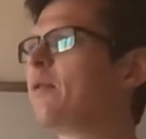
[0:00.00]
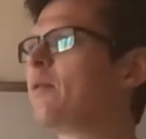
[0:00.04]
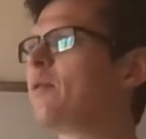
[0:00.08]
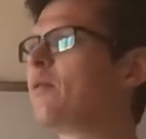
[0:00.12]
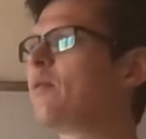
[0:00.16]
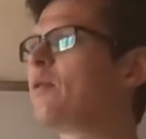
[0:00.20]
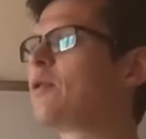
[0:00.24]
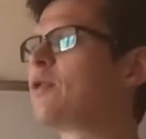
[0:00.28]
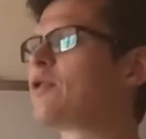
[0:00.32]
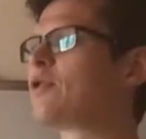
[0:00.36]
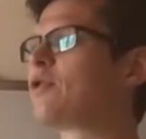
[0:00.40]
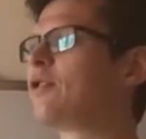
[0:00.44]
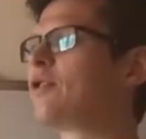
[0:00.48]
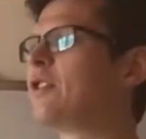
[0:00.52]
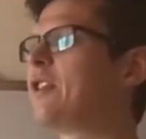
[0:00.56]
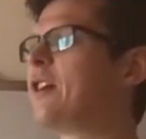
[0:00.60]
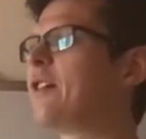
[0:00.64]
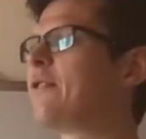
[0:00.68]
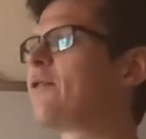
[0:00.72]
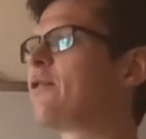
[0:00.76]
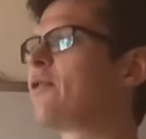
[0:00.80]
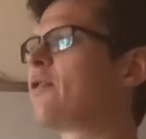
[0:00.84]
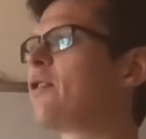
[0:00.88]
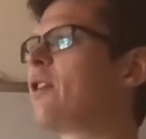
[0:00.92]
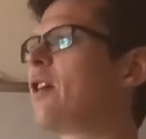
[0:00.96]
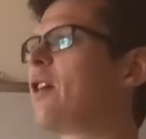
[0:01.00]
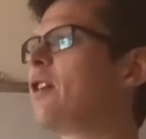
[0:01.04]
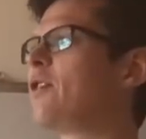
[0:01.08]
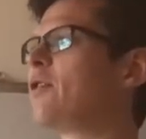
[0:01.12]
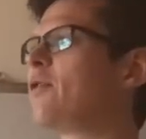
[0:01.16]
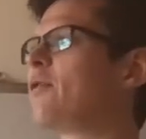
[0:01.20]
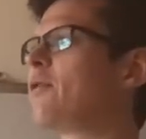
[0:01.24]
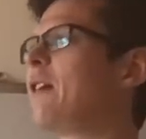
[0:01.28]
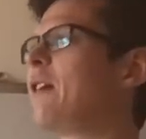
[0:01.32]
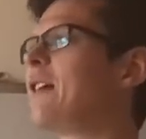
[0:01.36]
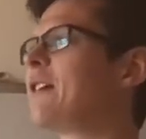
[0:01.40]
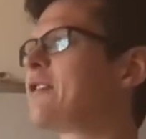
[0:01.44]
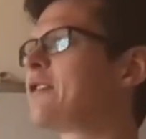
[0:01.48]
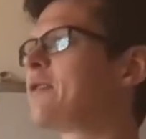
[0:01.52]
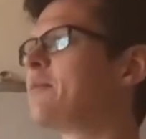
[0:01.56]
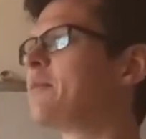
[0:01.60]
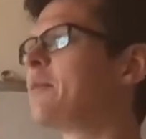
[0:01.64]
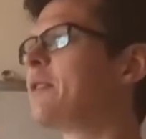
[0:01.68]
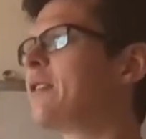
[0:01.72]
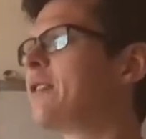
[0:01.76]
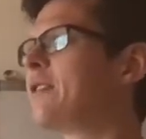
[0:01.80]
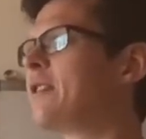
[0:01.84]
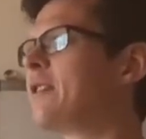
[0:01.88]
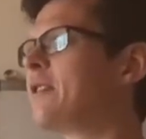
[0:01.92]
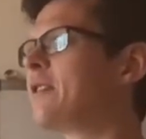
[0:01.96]
one should never
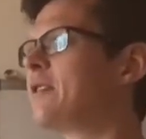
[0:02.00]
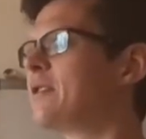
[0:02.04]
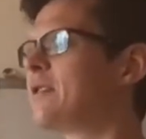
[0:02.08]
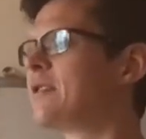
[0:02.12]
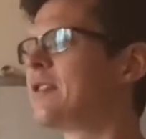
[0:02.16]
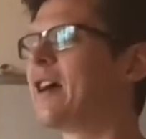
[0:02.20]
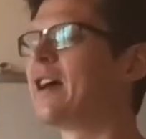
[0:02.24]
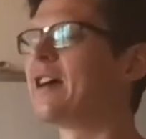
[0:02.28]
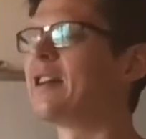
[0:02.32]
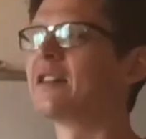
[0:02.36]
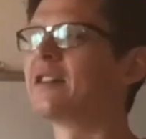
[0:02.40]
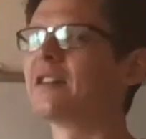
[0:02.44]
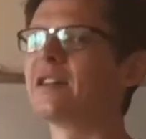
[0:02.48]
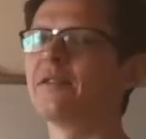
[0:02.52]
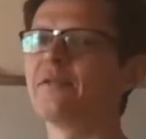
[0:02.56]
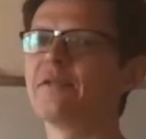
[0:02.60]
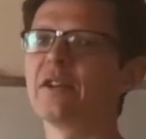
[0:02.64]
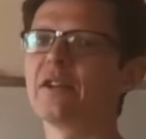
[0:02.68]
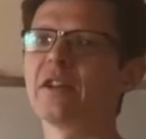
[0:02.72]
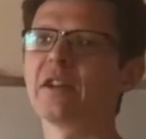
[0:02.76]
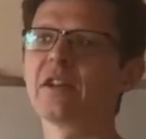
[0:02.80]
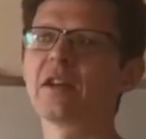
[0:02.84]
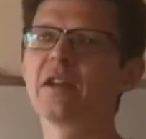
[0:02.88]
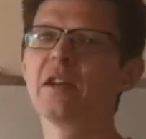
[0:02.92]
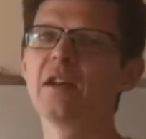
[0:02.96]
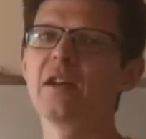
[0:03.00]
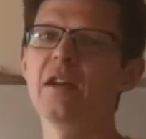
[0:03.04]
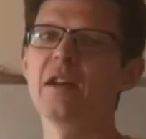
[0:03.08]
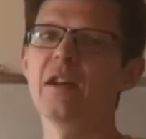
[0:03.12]
underestimate the scientific